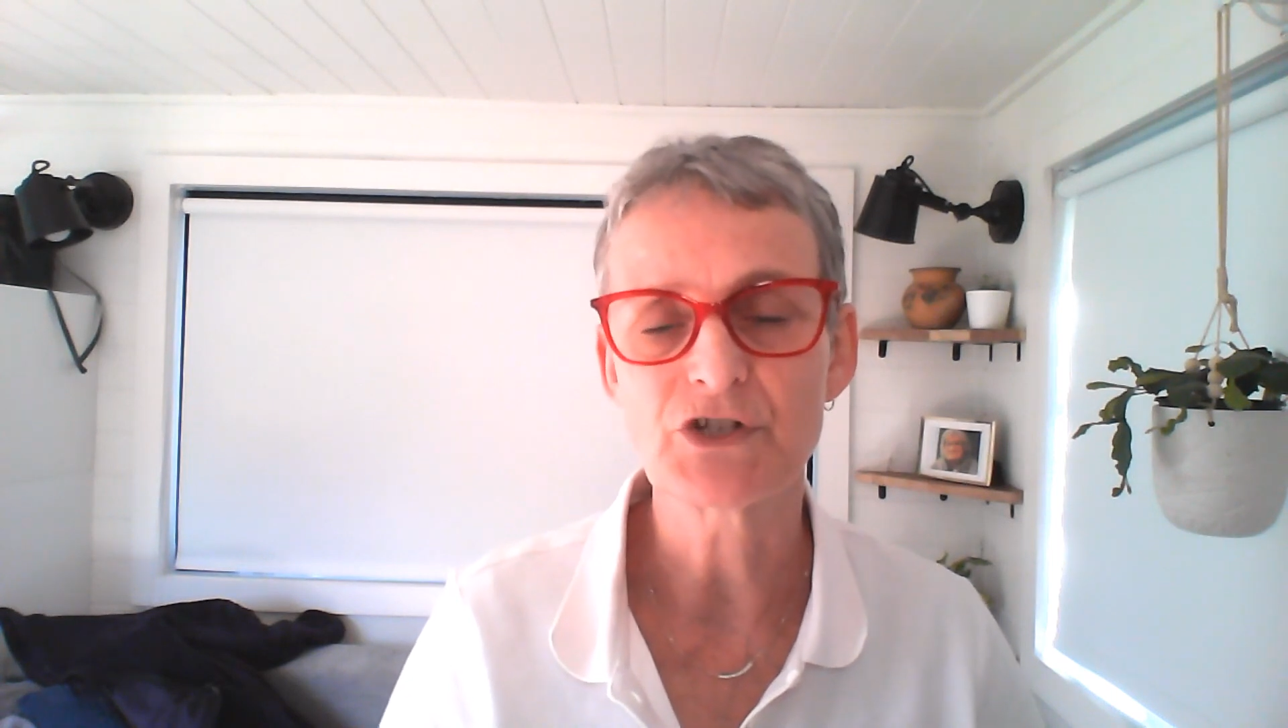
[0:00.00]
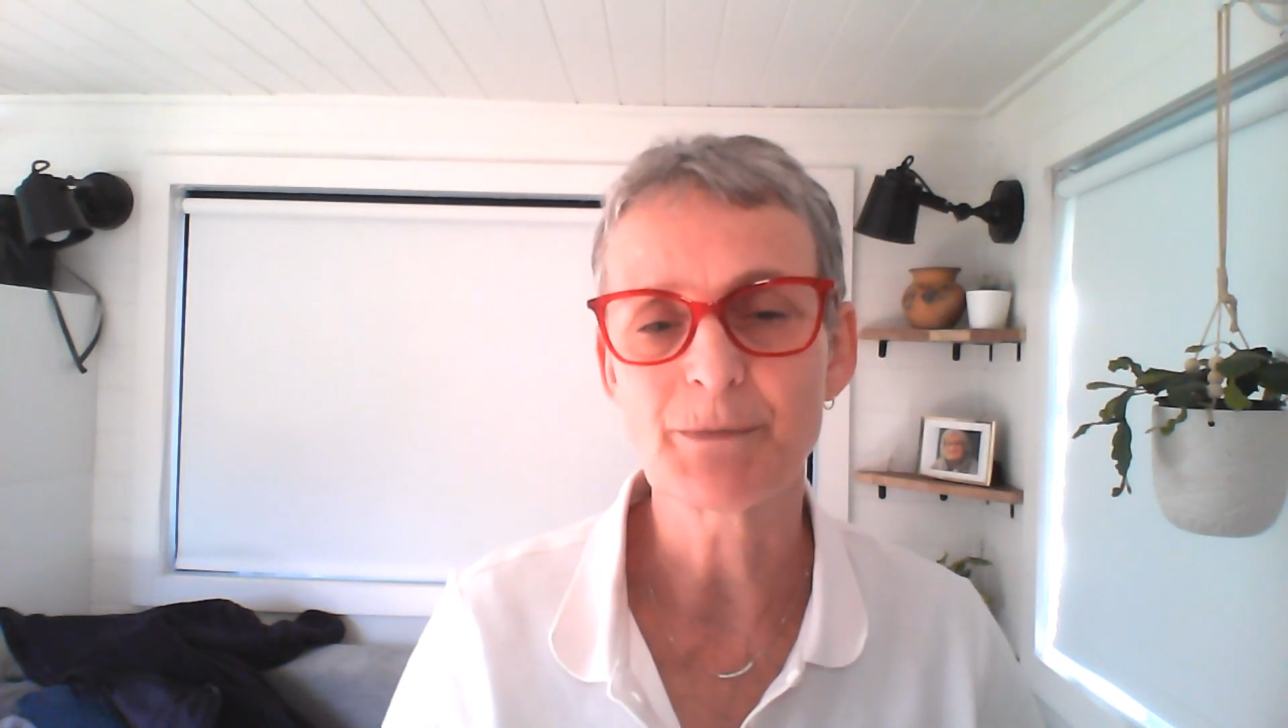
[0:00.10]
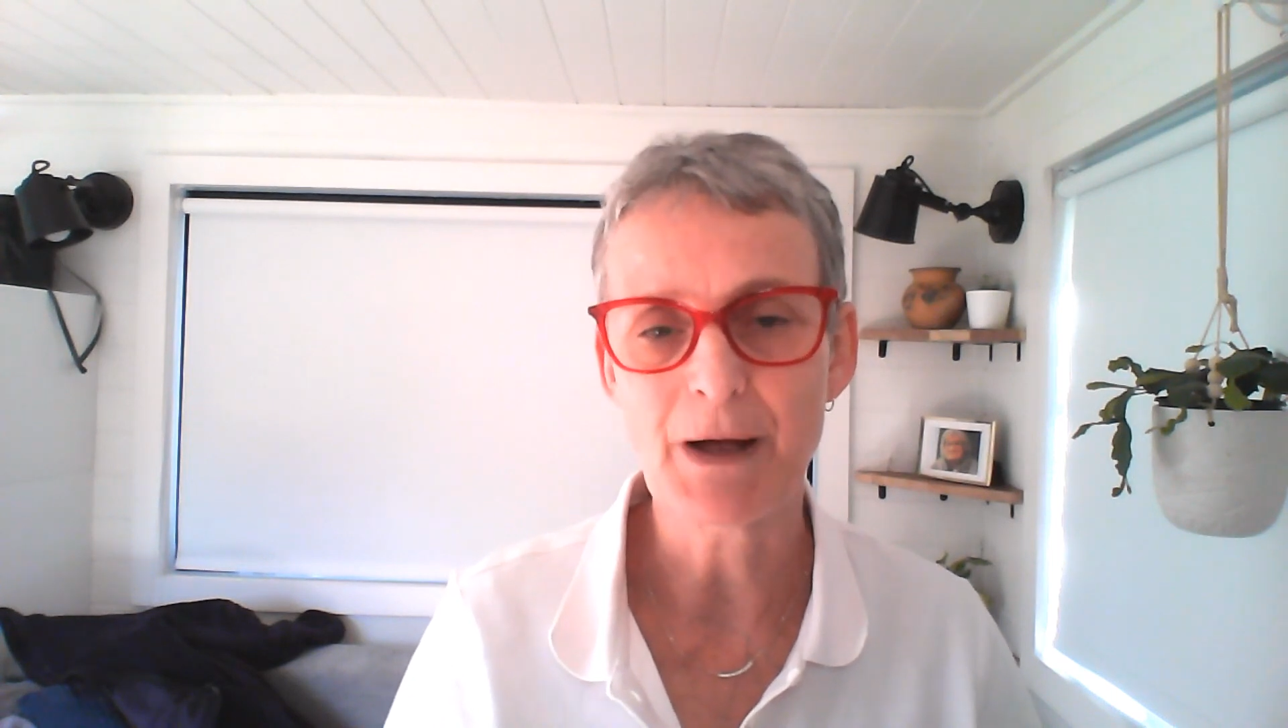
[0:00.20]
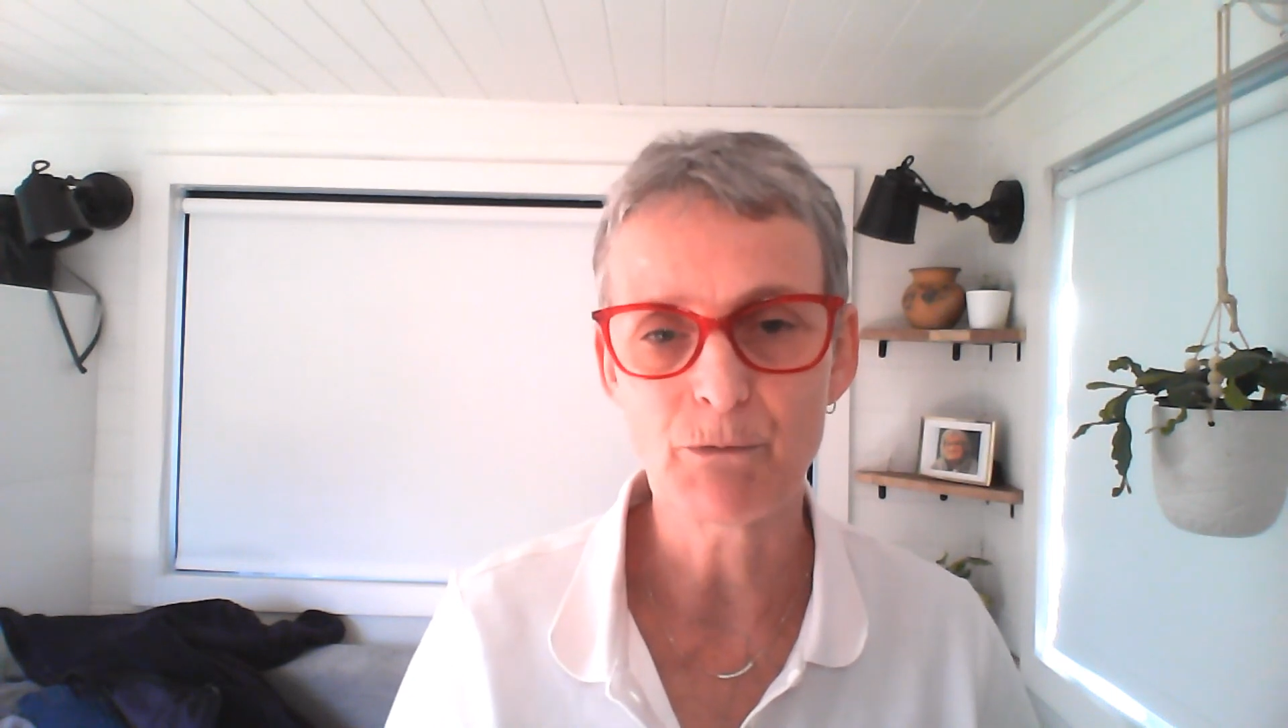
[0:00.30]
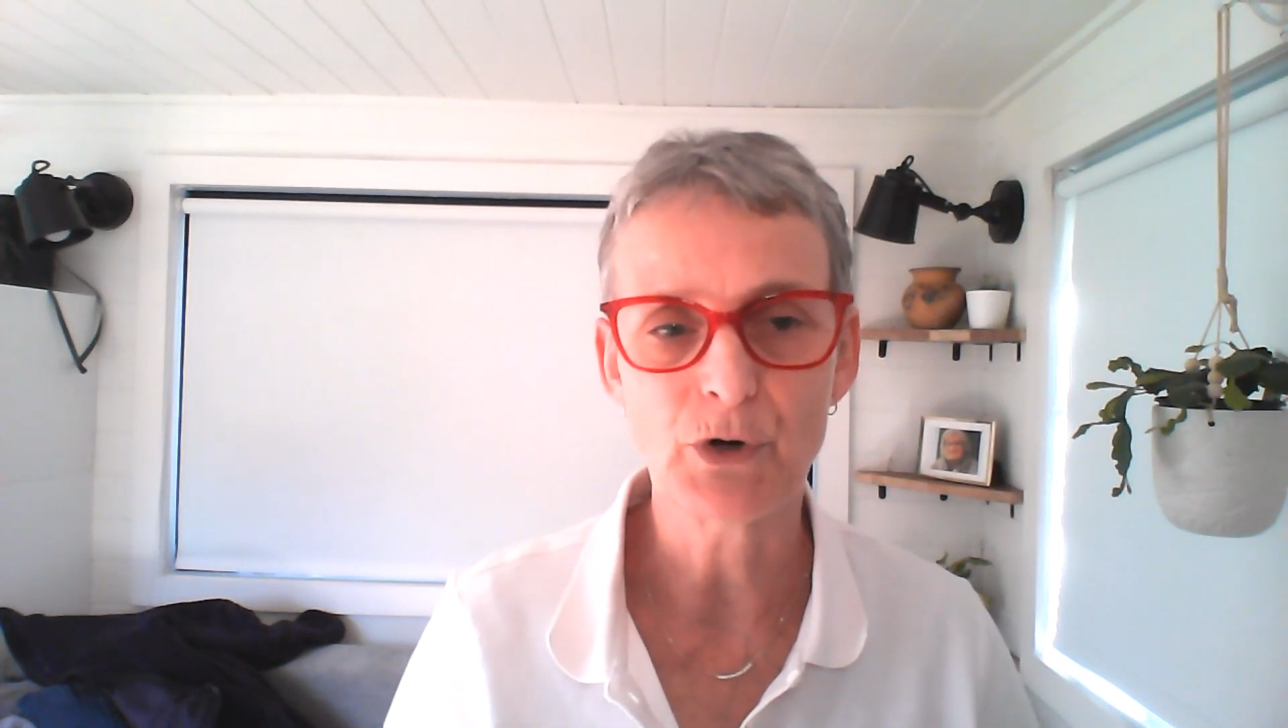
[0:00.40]

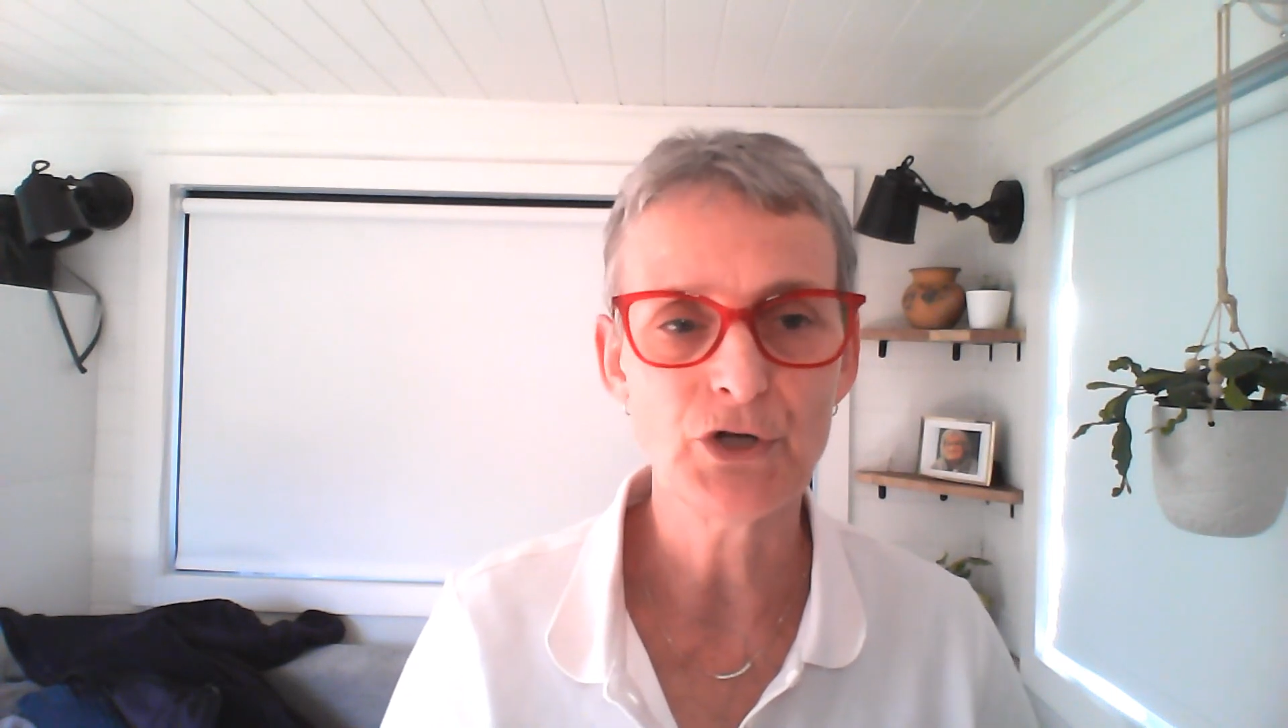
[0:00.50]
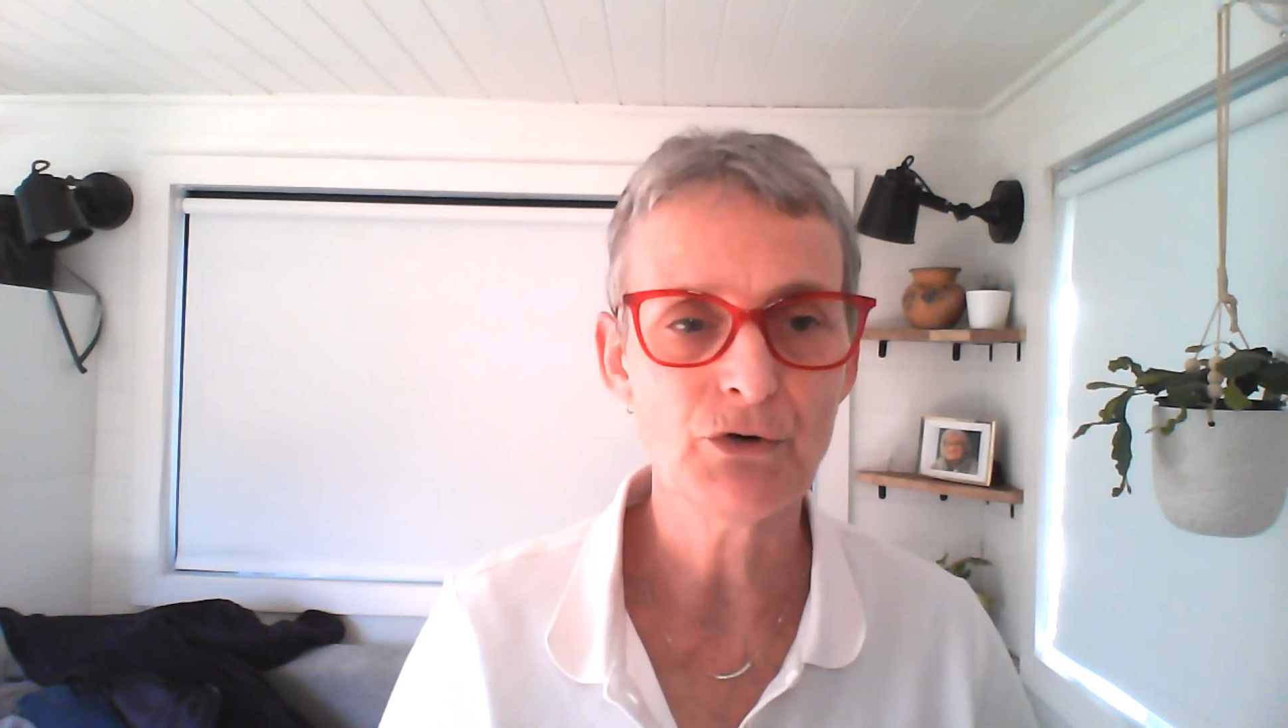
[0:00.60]
about what you